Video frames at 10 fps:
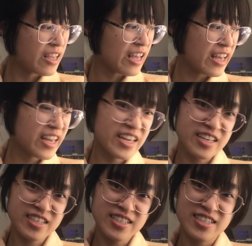
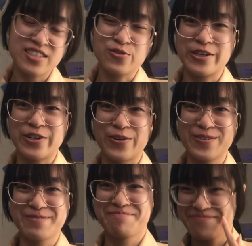And it's already
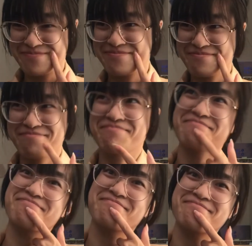cold.
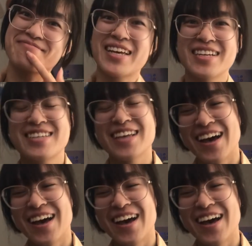So,